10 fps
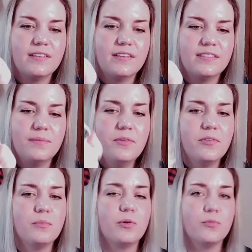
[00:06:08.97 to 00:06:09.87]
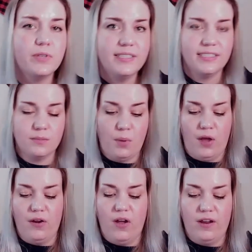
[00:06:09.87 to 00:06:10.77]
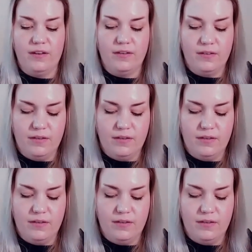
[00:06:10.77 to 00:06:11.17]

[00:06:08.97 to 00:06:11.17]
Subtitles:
Some of them are really spot on.